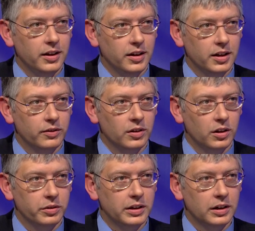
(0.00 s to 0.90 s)
and even
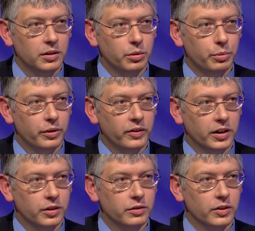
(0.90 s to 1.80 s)
all the way down to the Port of
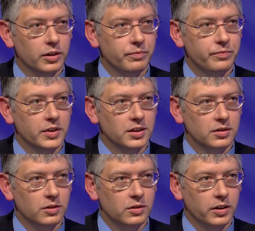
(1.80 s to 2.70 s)
Vancouver. And
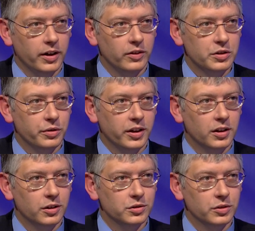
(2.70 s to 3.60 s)
so every train
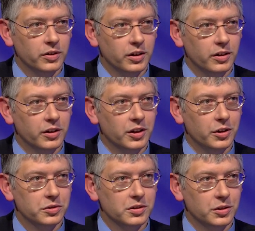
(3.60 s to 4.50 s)
that goes over there to the
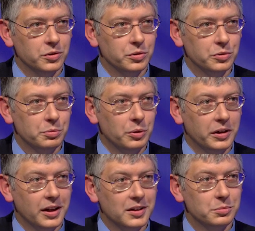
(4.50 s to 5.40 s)
coast goes through
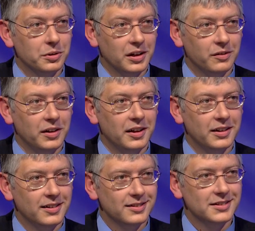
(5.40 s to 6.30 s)
Spokane and Spokane
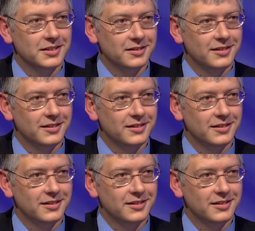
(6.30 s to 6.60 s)
Valley. So